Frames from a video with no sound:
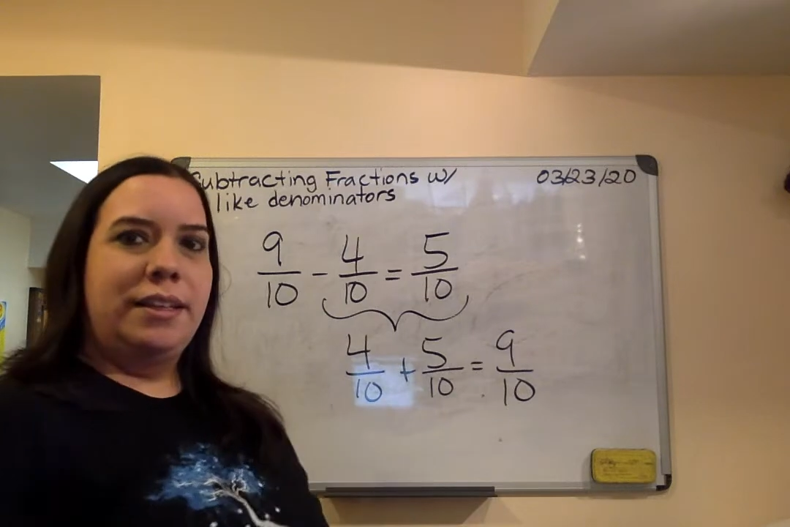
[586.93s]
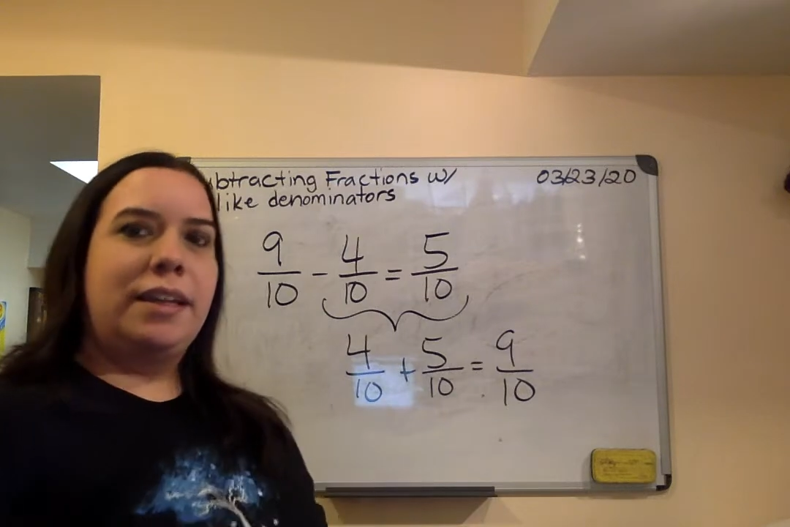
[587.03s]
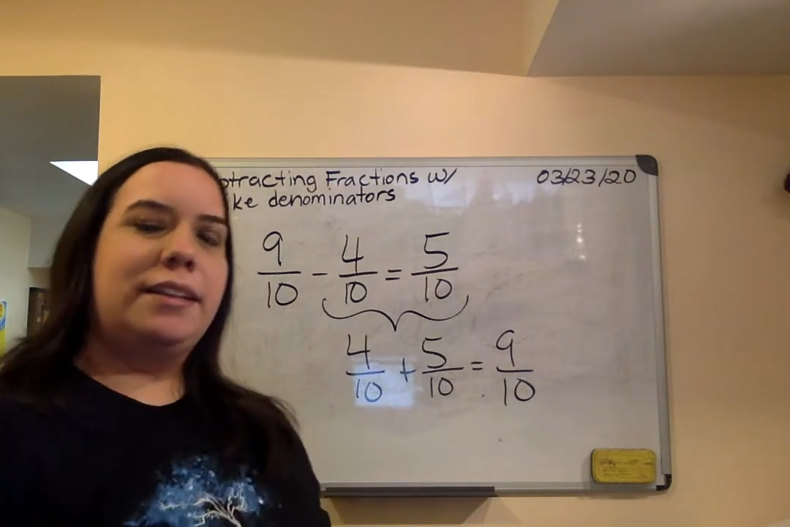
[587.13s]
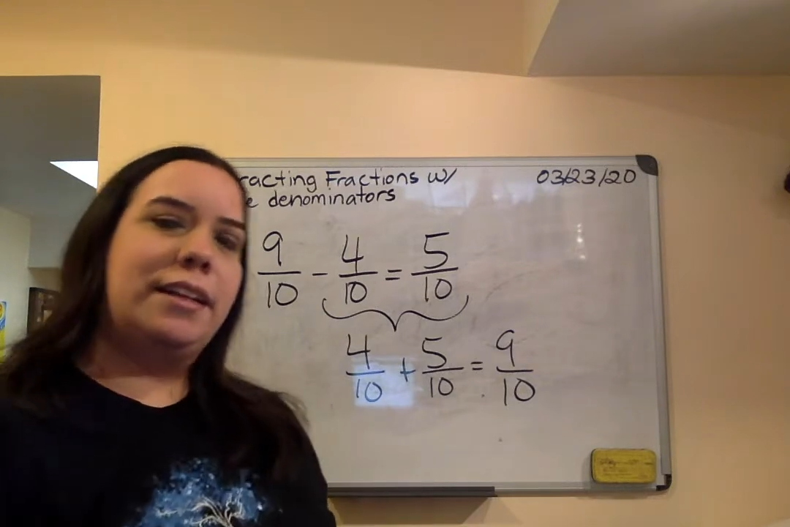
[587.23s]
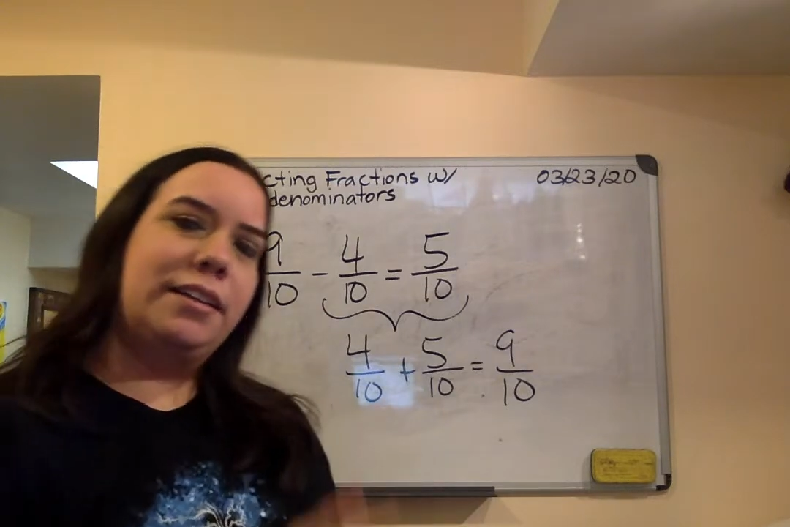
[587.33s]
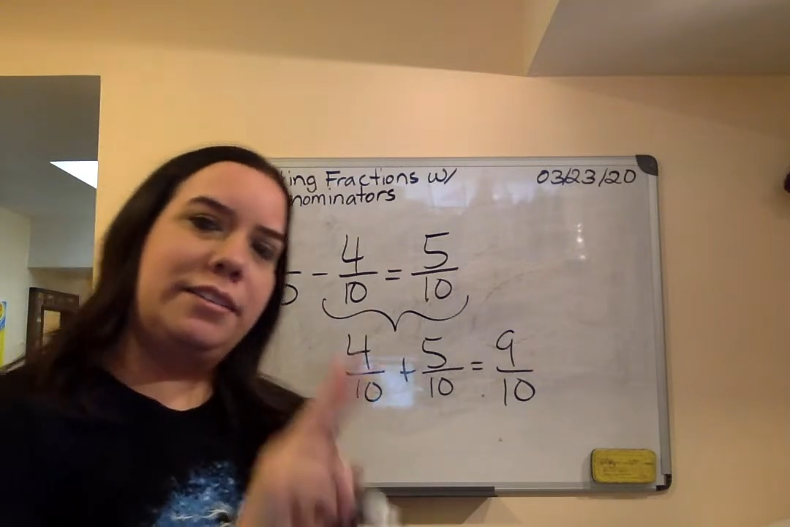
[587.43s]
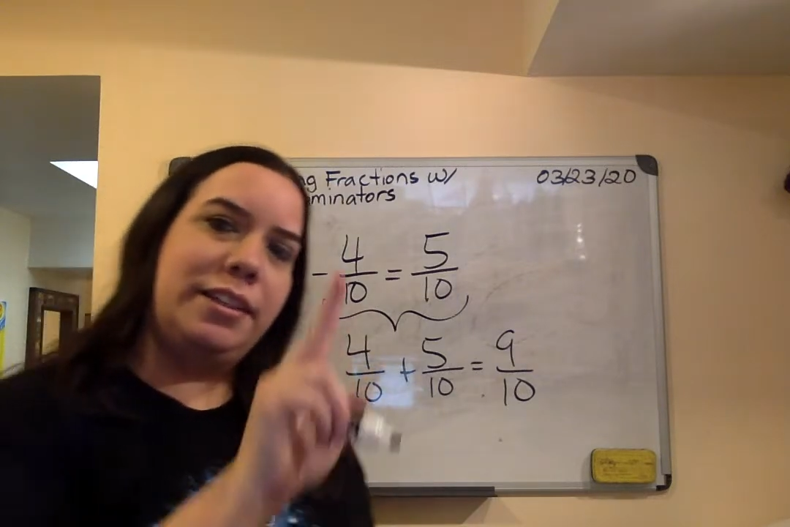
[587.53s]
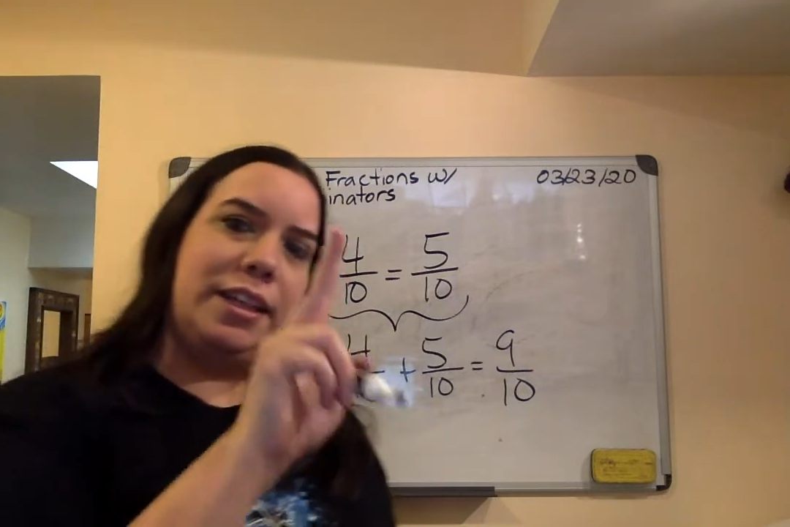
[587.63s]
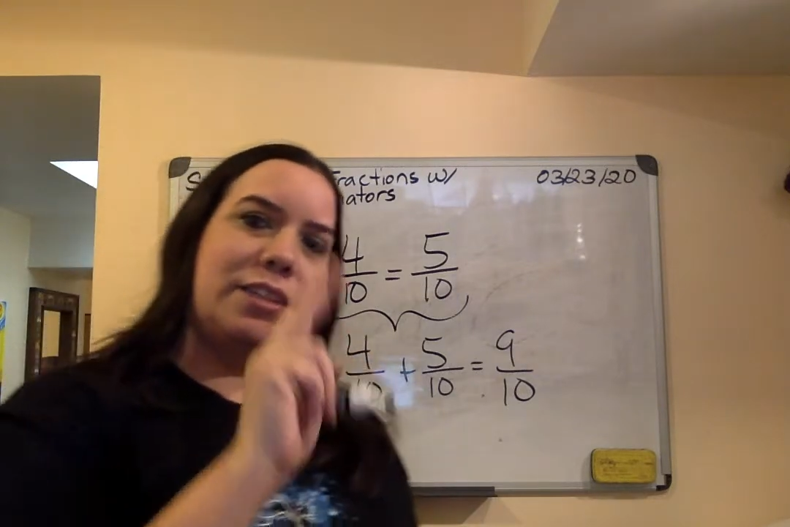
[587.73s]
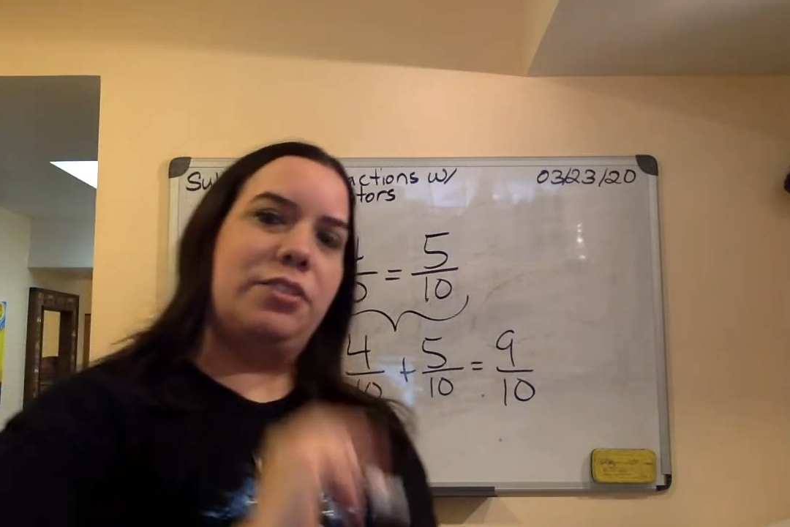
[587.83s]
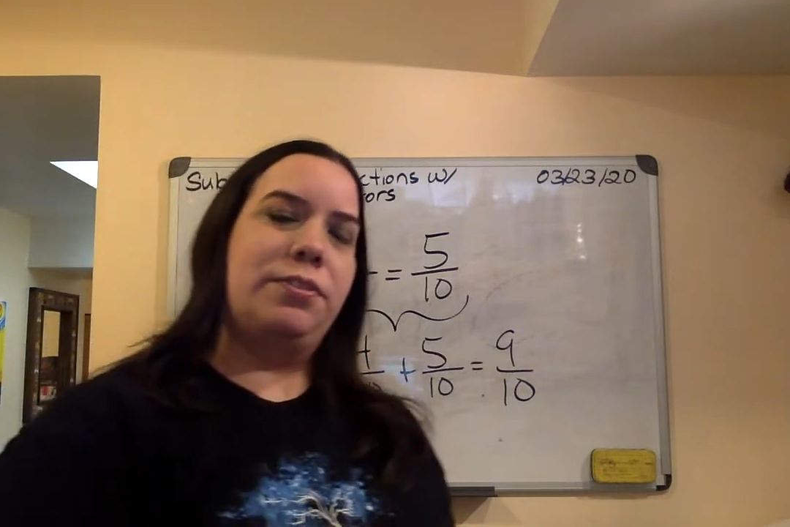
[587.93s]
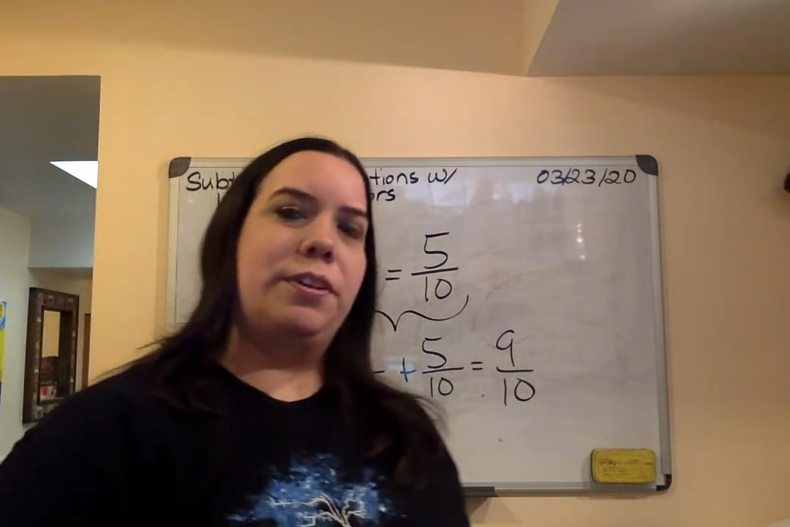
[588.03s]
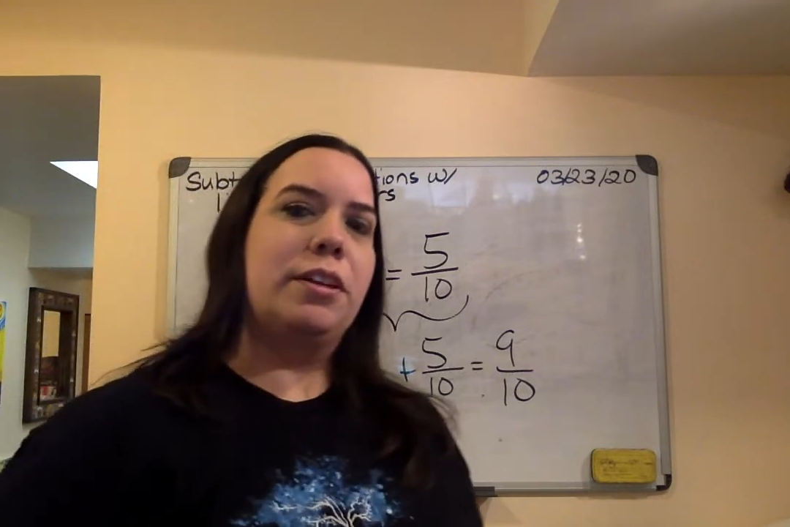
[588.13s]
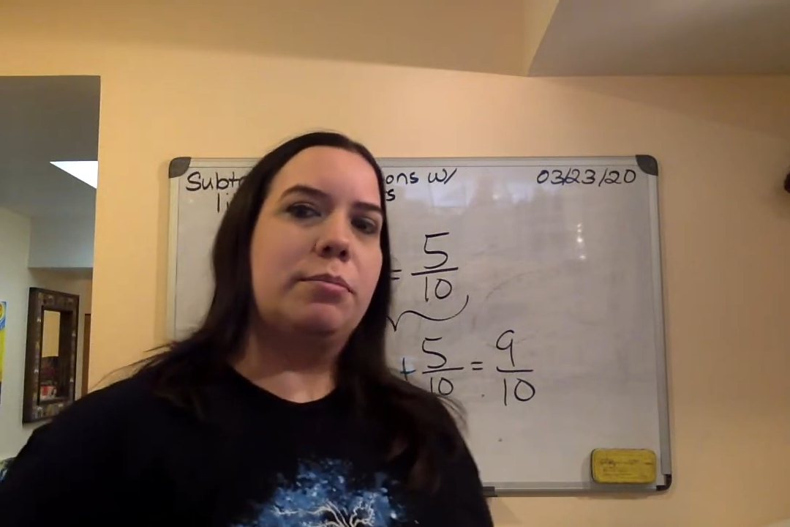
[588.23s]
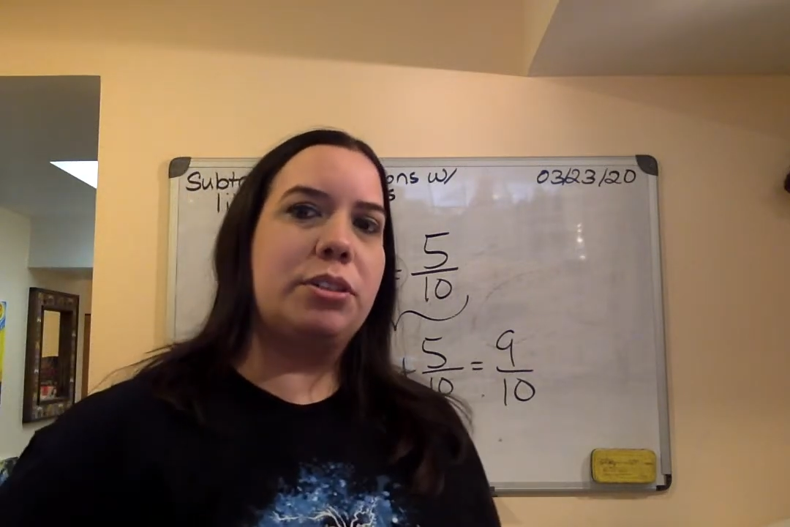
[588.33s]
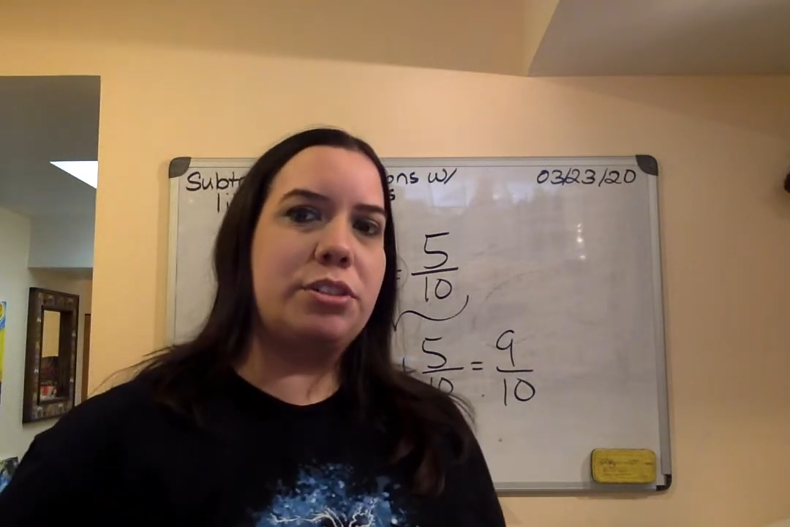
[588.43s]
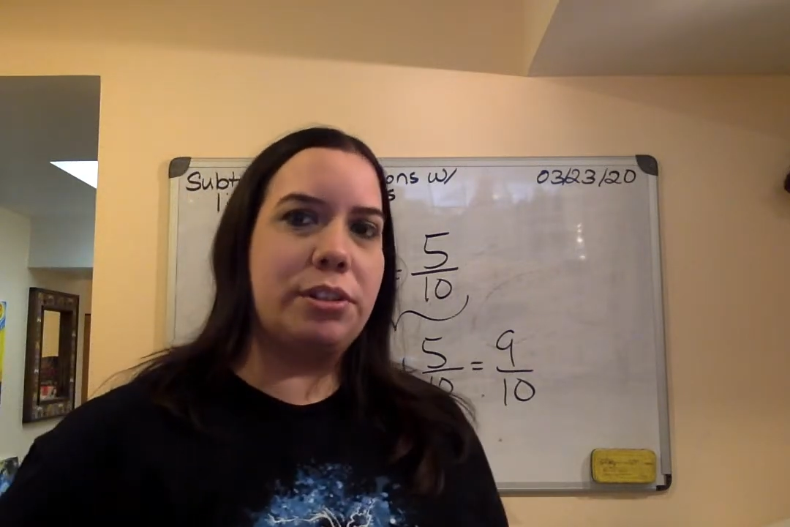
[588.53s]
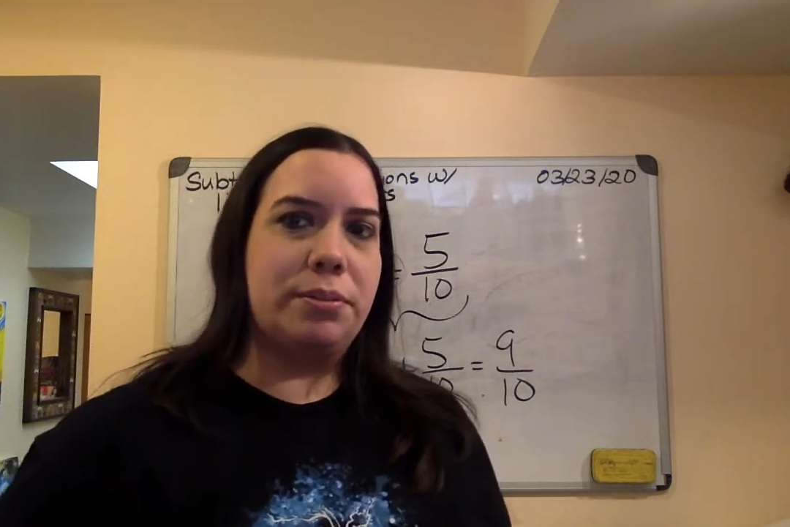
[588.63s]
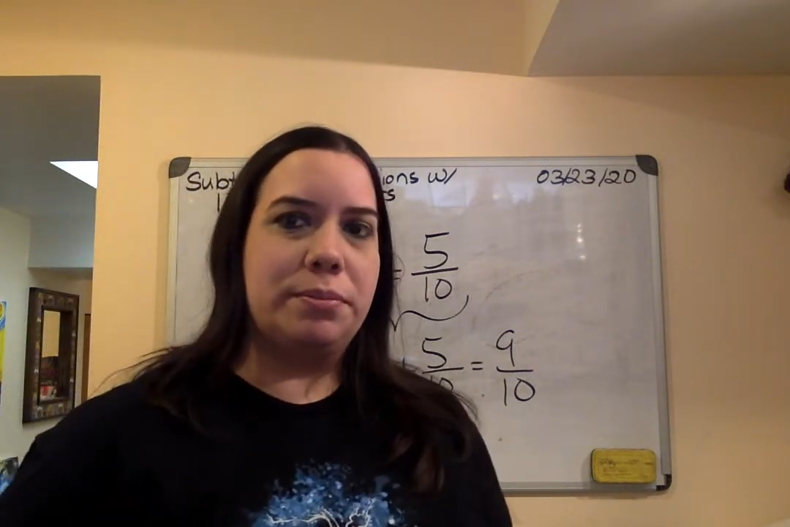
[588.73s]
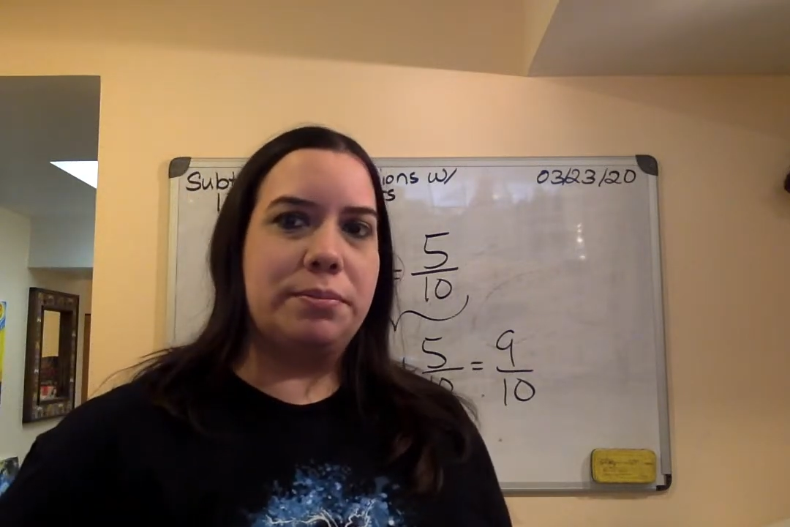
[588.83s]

And that's the answer for number 2.